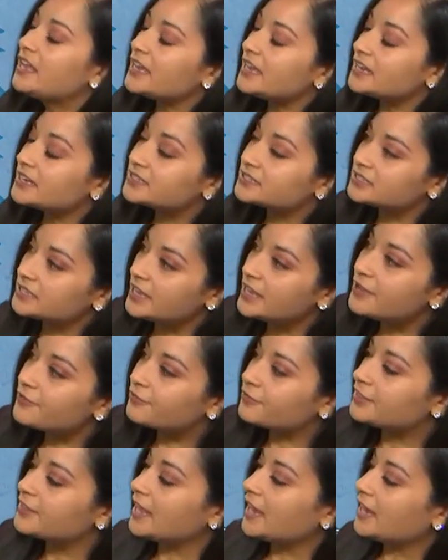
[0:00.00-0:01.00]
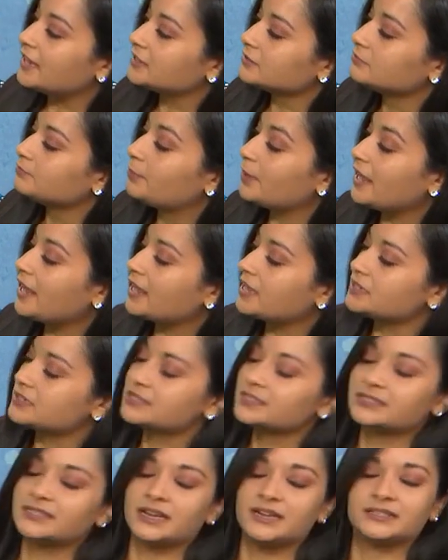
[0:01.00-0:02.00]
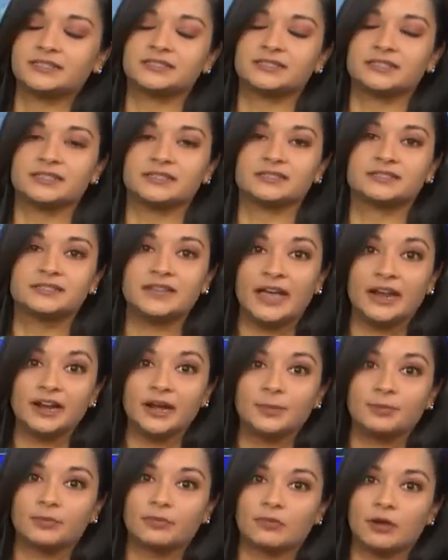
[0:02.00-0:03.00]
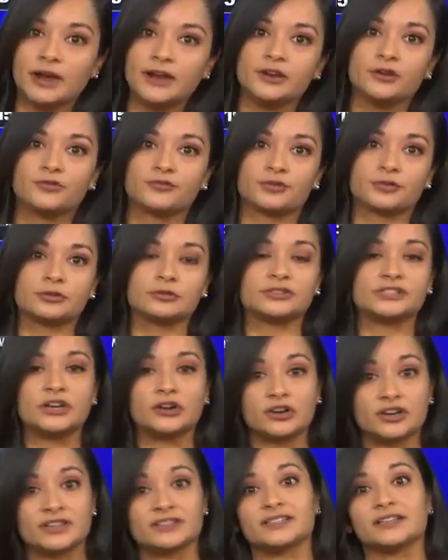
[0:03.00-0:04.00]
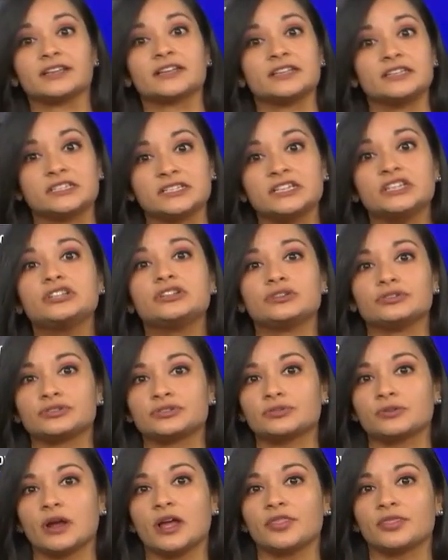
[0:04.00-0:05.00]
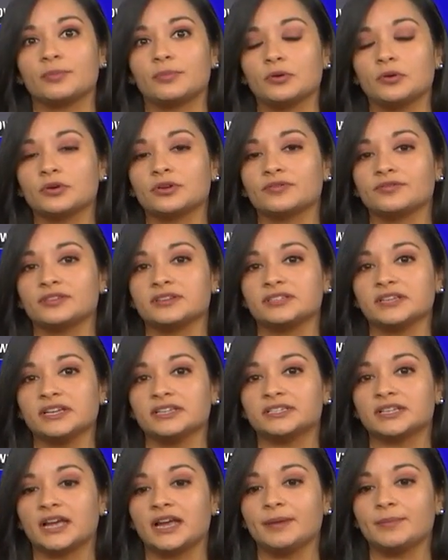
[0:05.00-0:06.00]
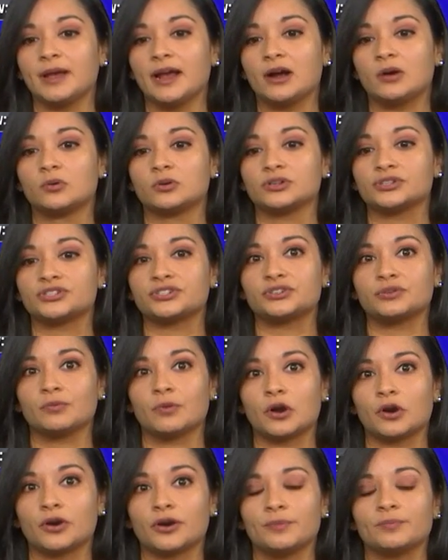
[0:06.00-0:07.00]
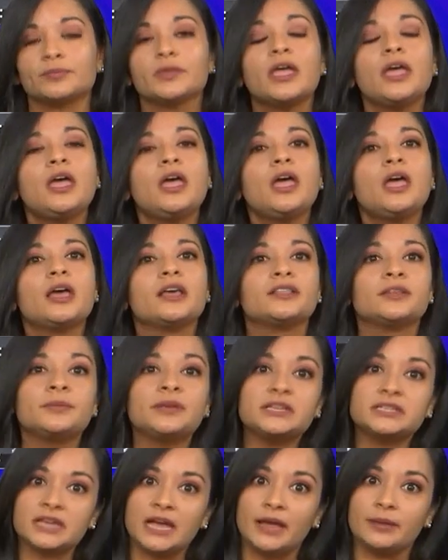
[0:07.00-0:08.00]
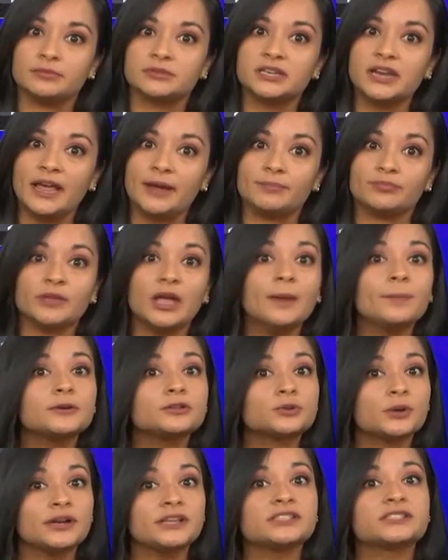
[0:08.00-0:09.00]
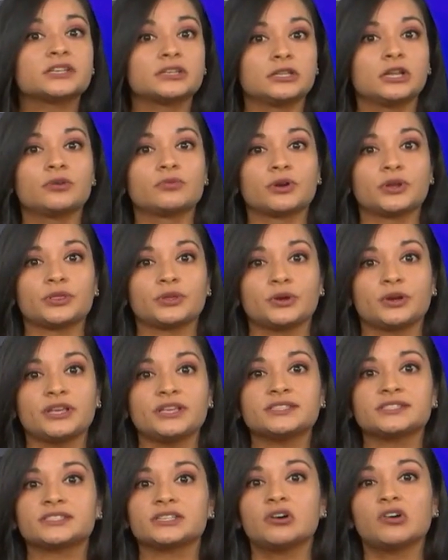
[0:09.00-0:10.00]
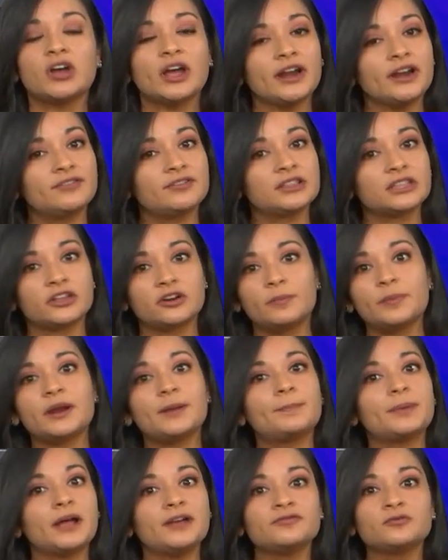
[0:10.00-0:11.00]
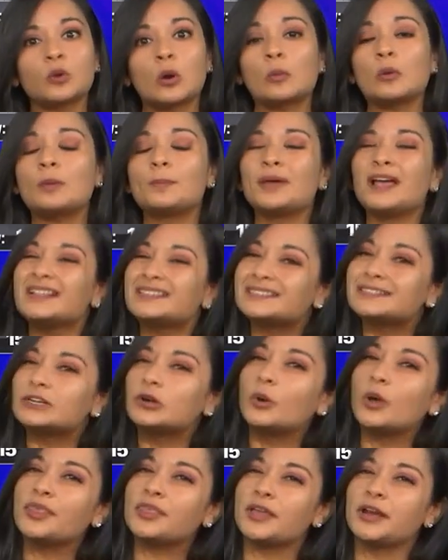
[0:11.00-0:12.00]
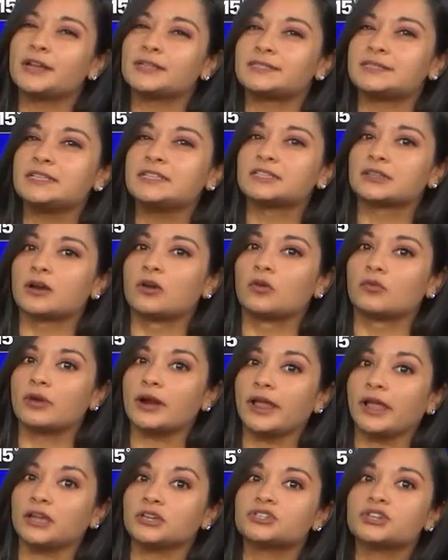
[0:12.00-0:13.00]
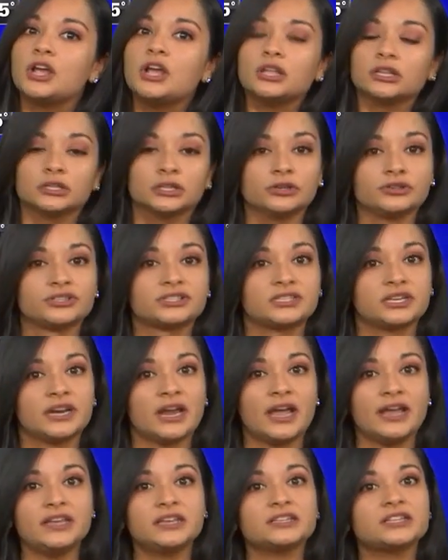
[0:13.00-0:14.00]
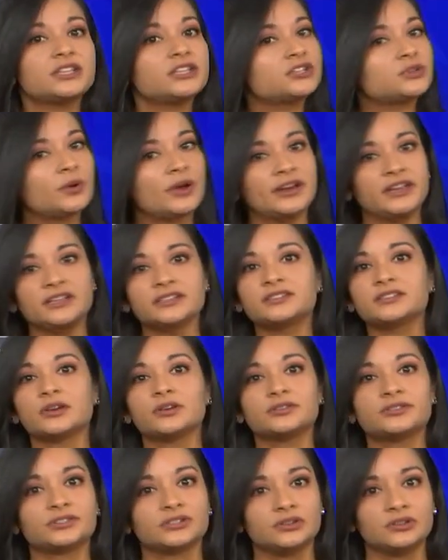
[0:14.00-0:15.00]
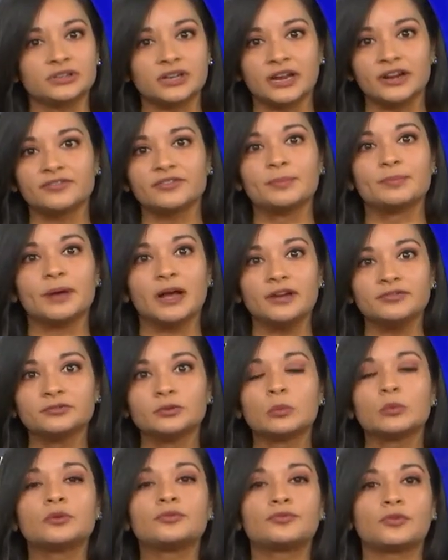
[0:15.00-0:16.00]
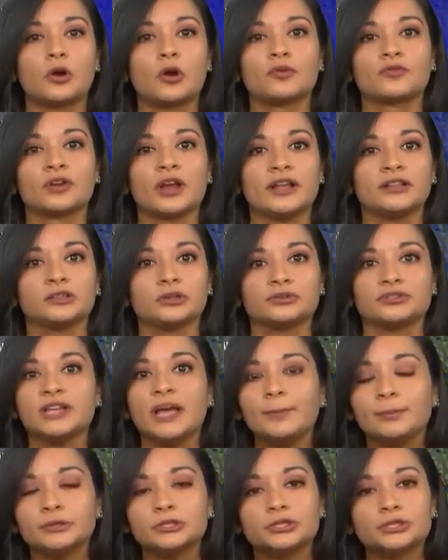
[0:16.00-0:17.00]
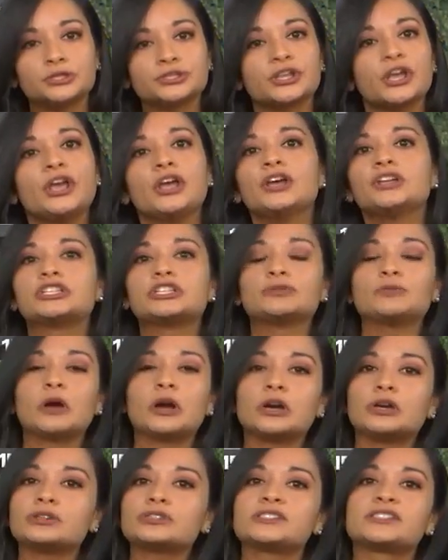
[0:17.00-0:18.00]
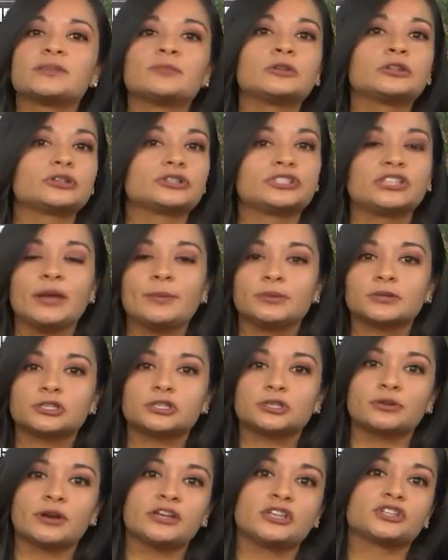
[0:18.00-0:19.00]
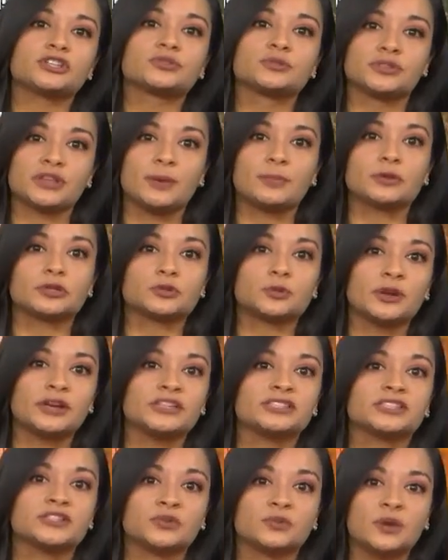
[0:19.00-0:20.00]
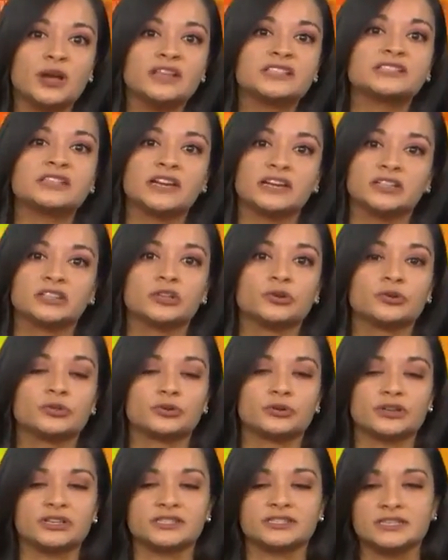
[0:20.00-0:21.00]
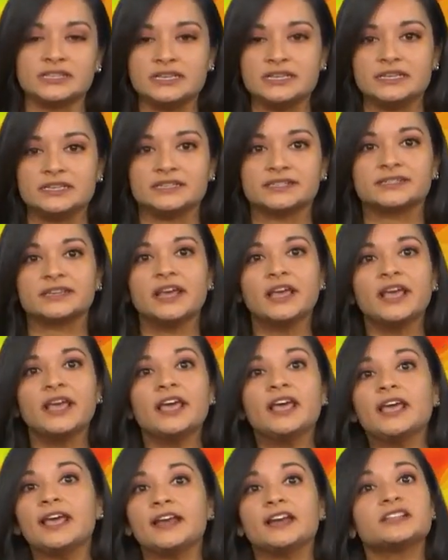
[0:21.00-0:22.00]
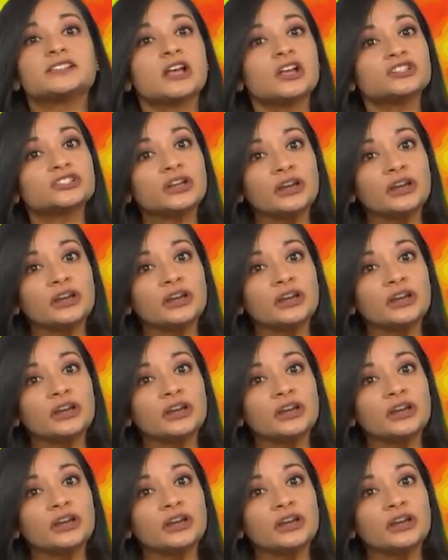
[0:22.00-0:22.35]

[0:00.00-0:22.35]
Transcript: it's if that band decides to set up right over those areas and continues throughout the bulk of the daytime hours tomorrow. In the meantime, today, upper 20s to lower 30s, still kind of a little bit above normal, but still within a seasonal range. Lows tonight into the 20s, so still kind of above normal for overnight low temperatures. Tomorrow, similar temperature ranges with upper 20s in the west end and low 30s east. It is also